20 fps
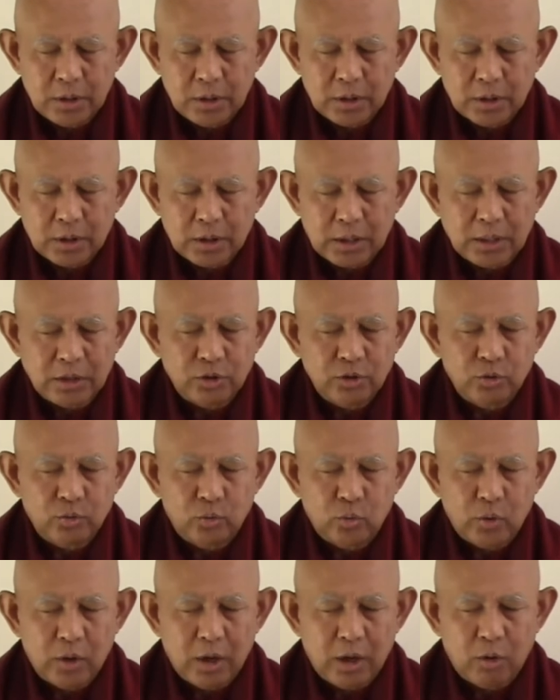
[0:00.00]
Can
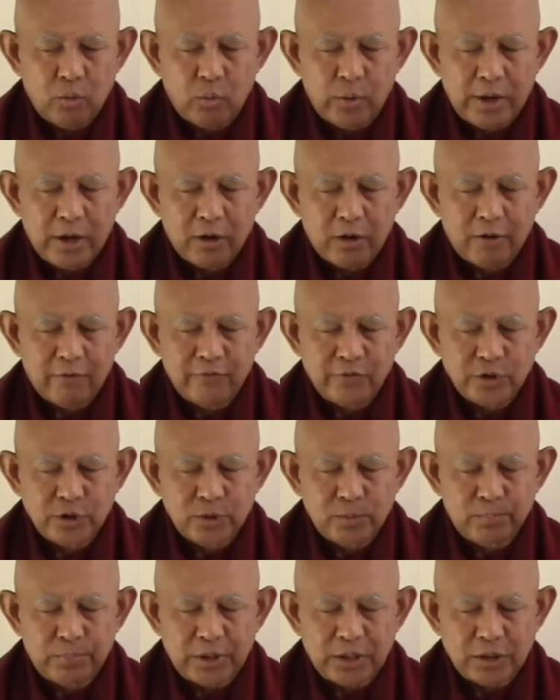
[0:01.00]
you aware of a
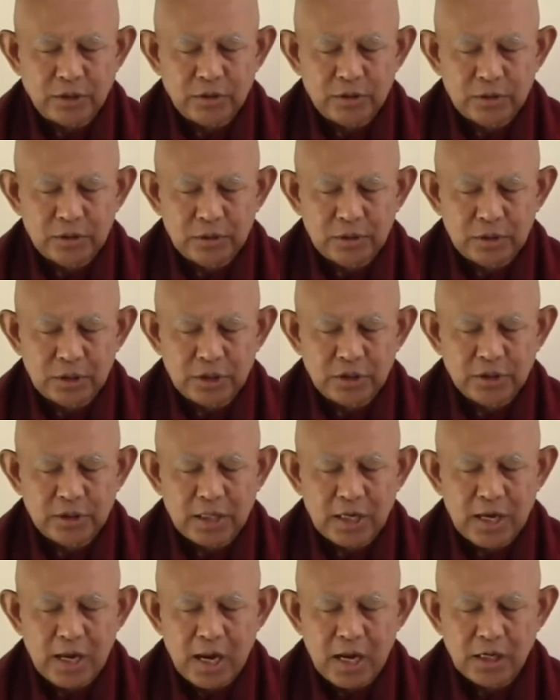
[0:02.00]
space? Is
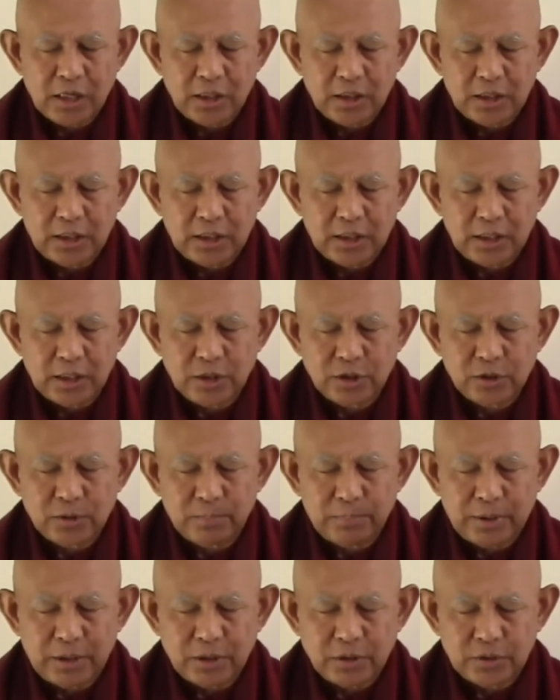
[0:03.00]
there anything in
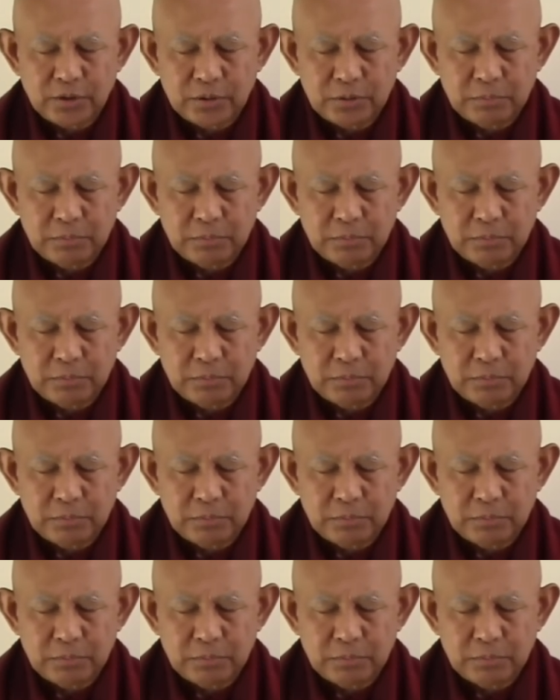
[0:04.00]
space?